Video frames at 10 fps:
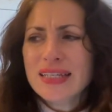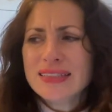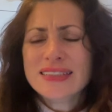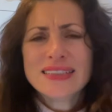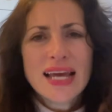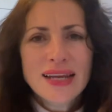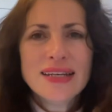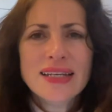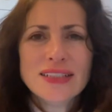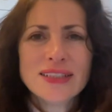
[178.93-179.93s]

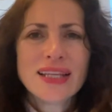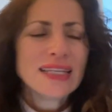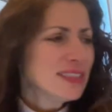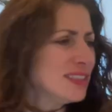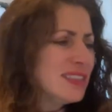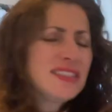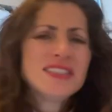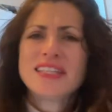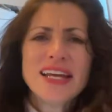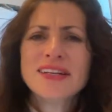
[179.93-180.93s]
stagnation, like just
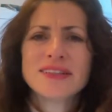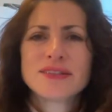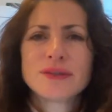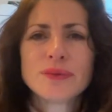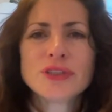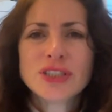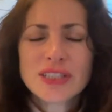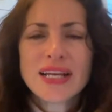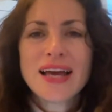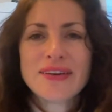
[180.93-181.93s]
stagnant. We're just
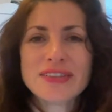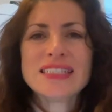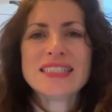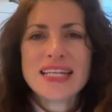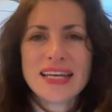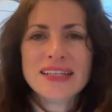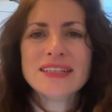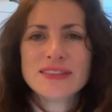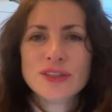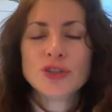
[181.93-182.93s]
going to have a
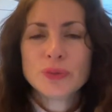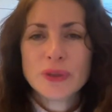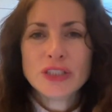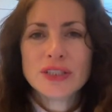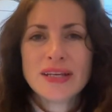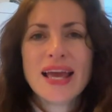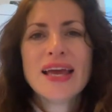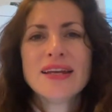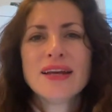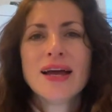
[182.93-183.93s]
stagnant situation.
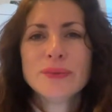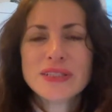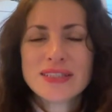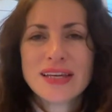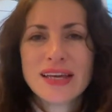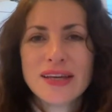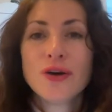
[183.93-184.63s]
And I would say